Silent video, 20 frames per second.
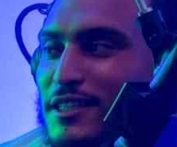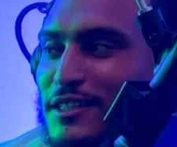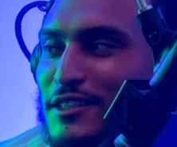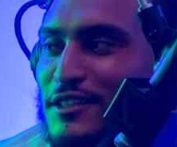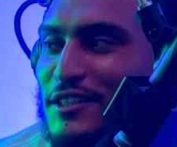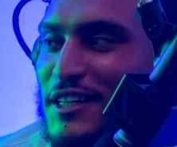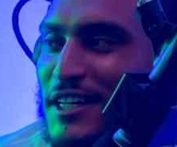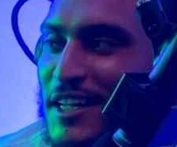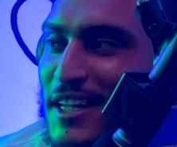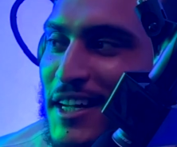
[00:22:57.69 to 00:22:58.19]
You
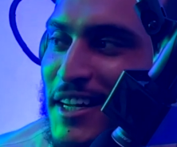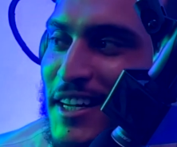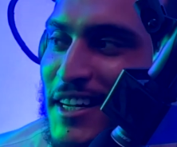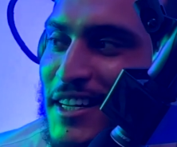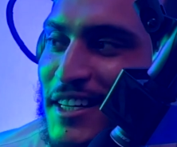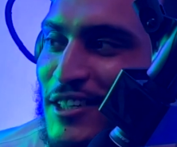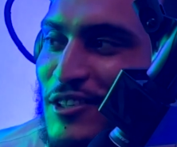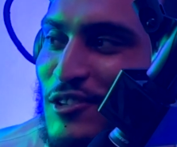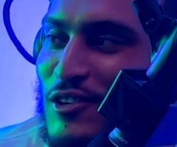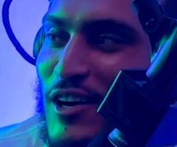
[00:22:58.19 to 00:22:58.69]
got
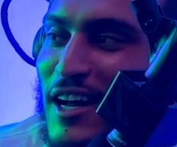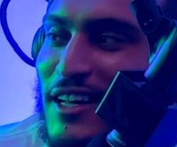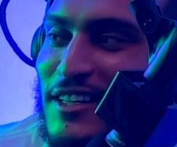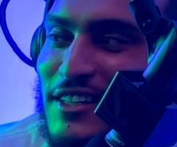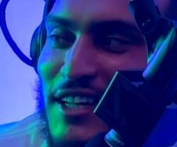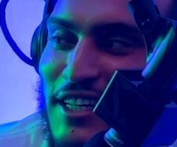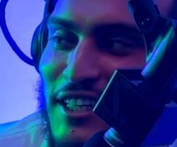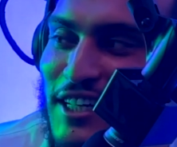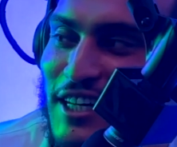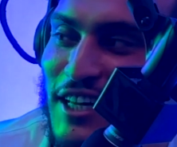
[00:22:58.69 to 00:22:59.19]
to
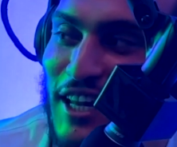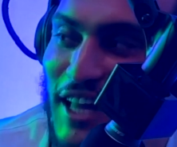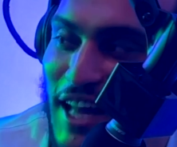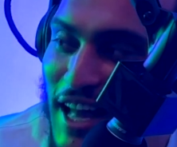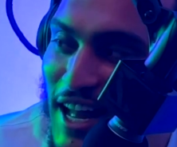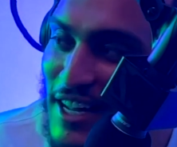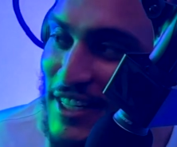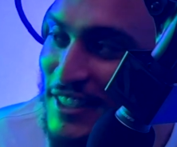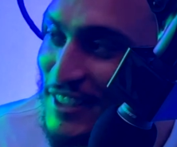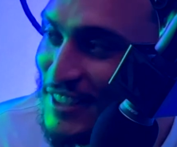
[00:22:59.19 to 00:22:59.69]
take the
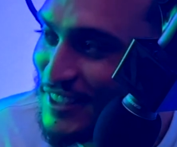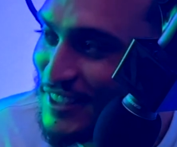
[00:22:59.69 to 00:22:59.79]
class.